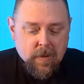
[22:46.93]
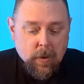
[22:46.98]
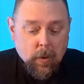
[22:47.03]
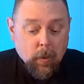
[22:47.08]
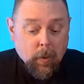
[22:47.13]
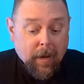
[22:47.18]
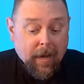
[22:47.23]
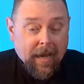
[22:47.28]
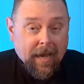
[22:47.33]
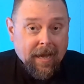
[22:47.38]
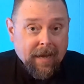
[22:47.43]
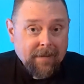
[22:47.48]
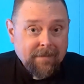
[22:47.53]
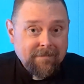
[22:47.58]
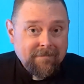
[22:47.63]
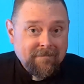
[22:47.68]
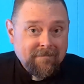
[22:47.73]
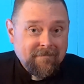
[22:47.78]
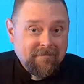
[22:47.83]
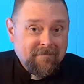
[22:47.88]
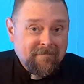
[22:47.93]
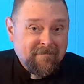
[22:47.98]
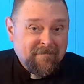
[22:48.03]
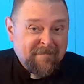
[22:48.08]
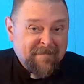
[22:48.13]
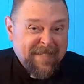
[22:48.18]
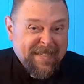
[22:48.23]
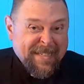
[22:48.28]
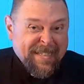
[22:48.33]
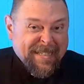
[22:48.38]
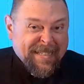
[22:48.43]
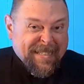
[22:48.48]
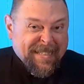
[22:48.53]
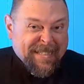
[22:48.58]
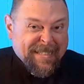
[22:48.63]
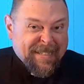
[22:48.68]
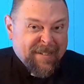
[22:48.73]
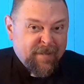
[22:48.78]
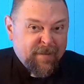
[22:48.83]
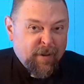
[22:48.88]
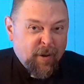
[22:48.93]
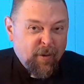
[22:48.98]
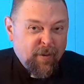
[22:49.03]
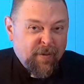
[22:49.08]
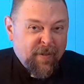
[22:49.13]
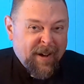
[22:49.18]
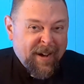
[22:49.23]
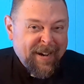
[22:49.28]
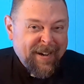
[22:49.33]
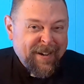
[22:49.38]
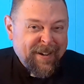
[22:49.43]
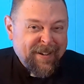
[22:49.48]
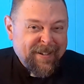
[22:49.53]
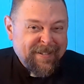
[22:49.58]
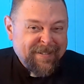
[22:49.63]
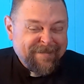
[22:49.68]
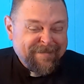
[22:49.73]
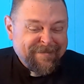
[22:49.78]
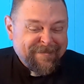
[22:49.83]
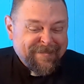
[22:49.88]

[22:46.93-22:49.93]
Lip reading: Okay. Faux fire.